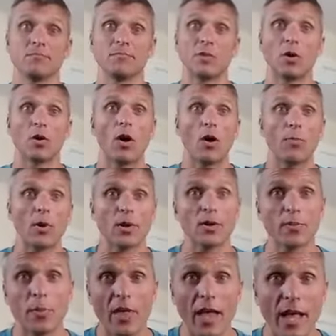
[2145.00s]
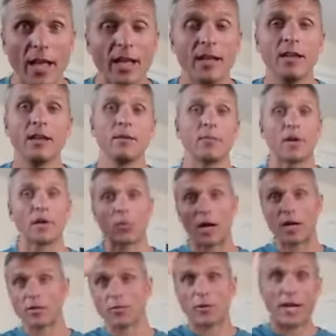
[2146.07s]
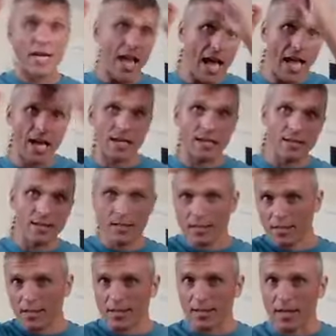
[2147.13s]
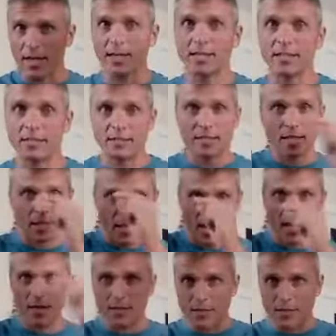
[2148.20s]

they're all part of the play. Better wear the right hat, right? Take your hat